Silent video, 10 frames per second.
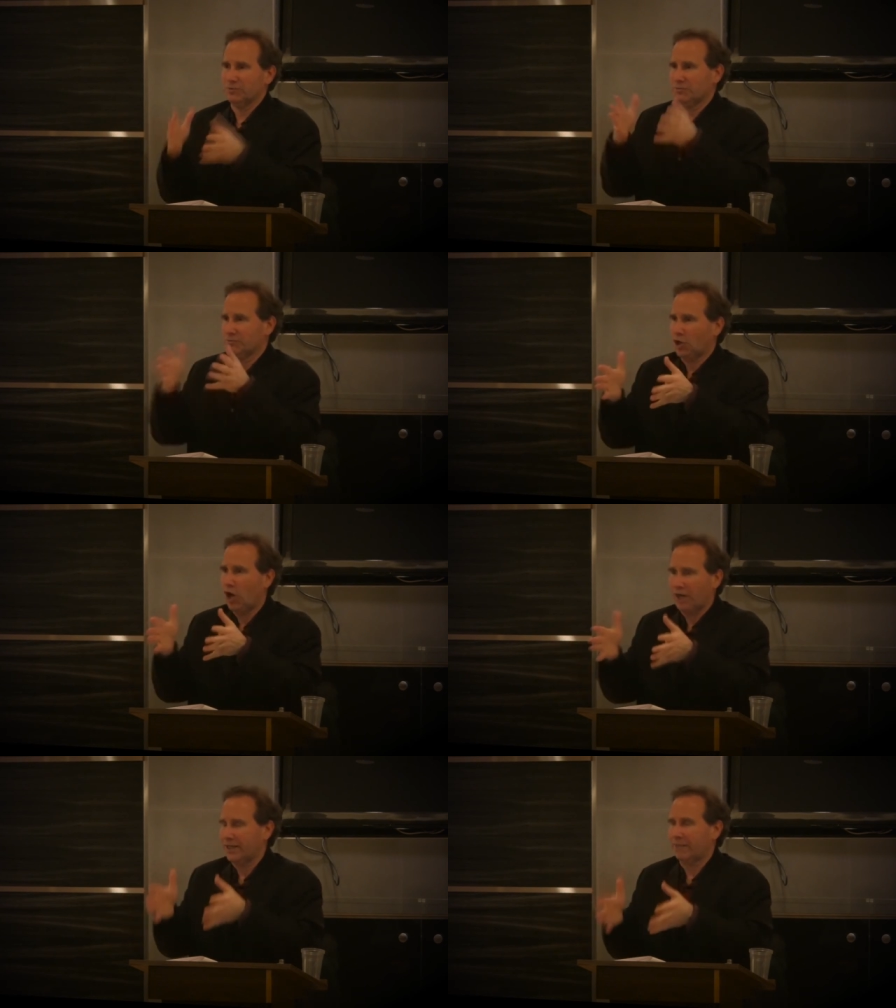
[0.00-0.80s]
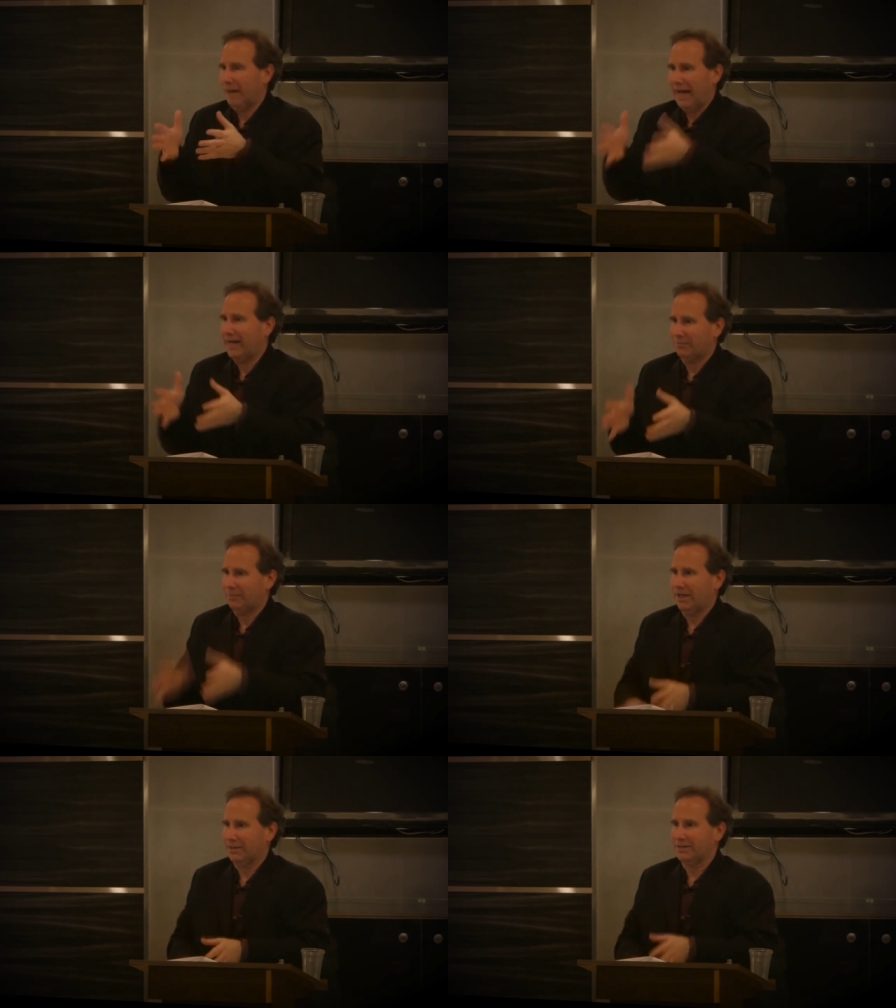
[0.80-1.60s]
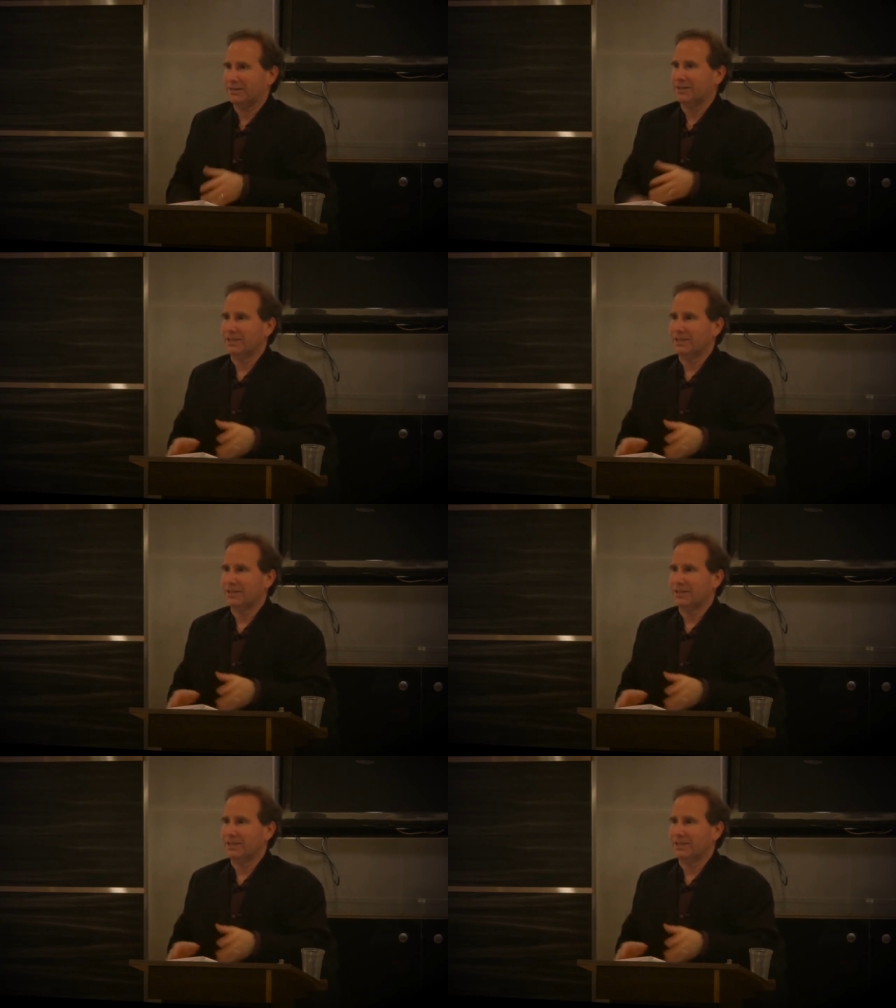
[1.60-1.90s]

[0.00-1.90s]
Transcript: terms of talking bad about it.